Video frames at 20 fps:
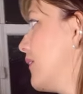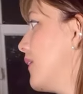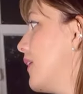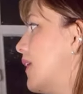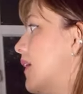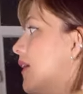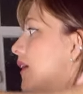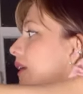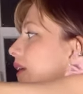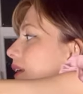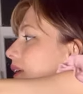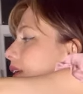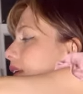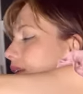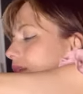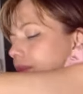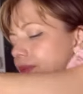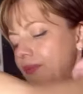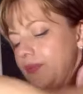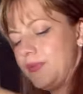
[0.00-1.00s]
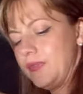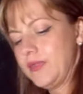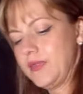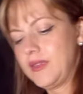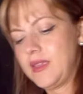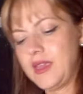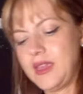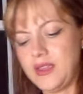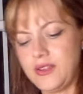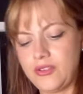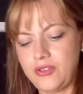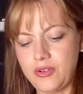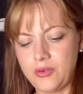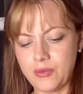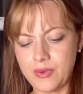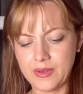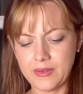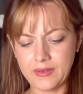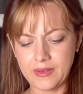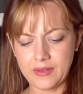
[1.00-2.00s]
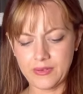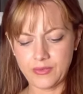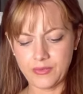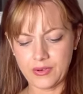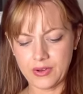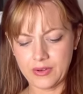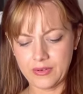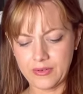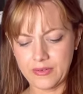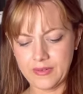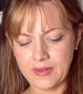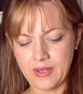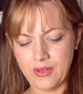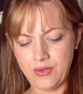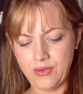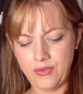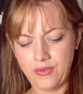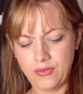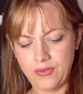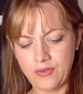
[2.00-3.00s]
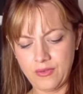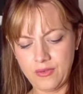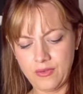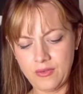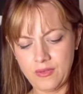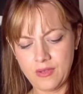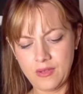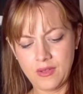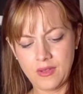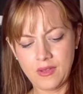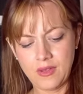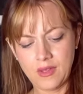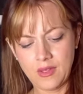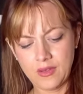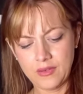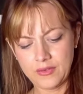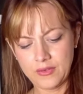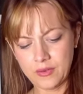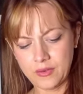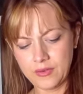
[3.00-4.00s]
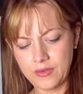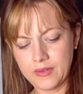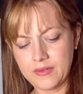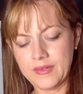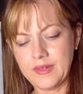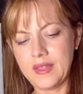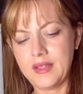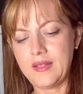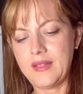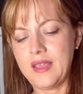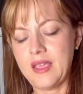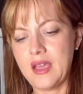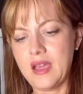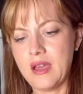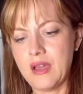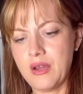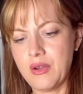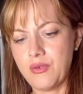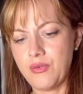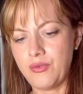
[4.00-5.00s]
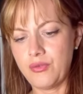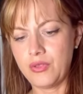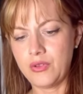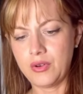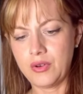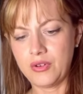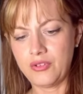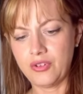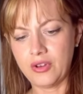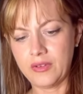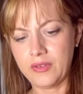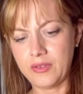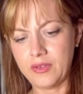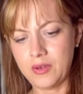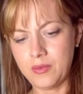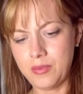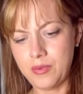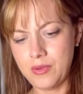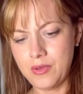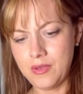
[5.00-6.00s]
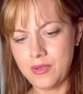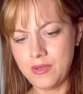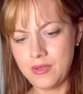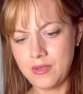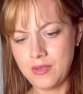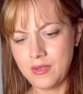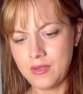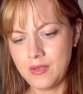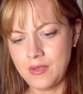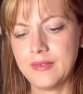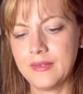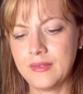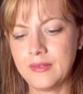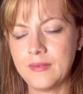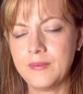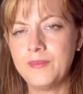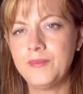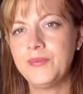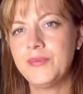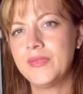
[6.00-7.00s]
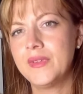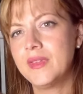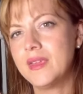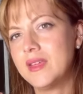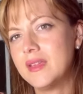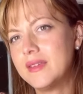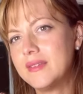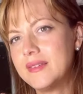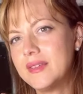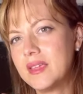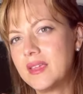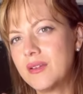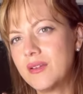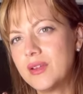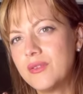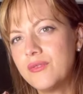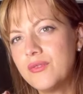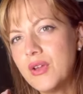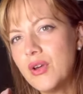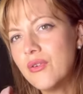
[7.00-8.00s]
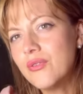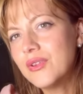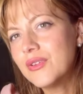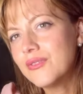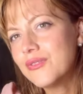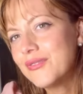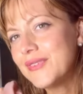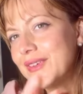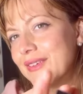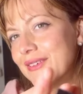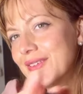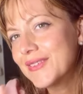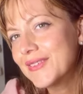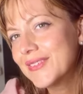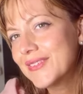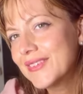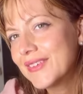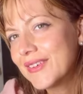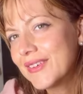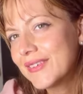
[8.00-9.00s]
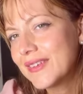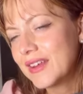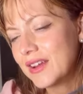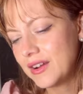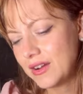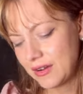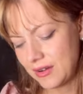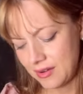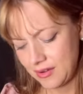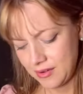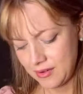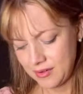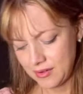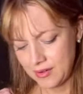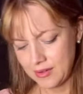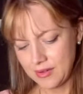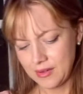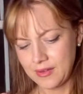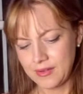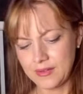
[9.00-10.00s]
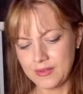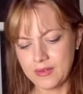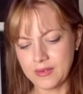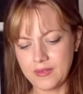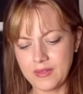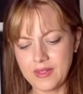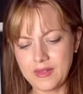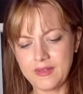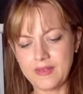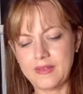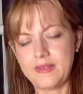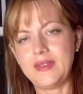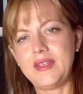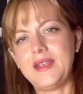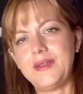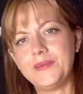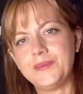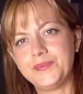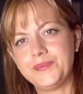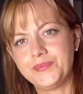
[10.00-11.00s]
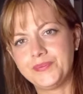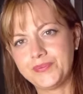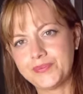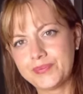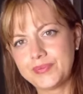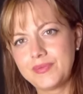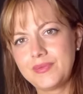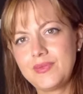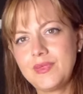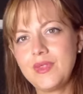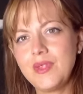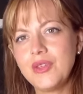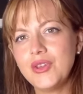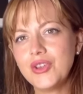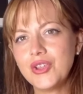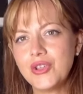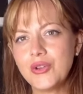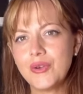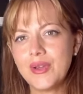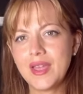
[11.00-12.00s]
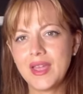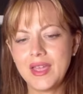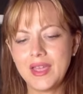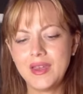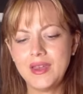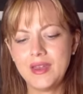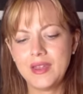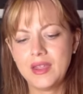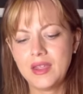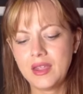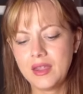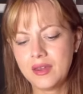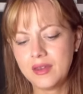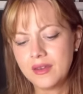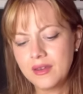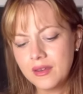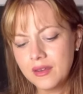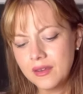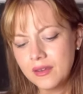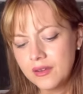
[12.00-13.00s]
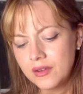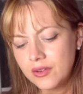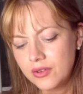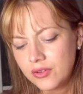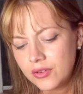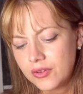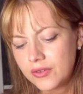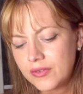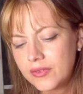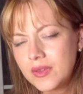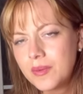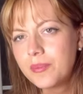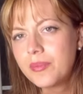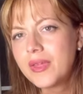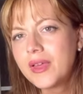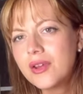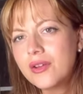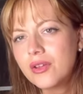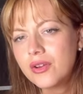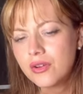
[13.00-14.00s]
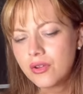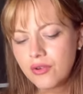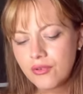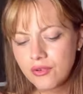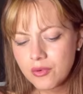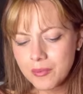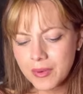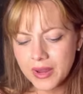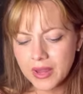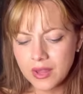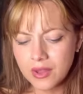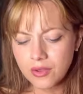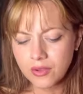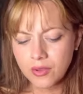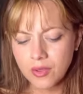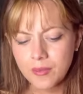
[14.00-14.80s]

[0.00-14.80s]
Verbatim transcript: Okay, in case you want these for yourself. So it looks like they have, they're adjustable. And it's like got a velvet feel on there. So let's see. I'm go ahead and just slip that on over my heel.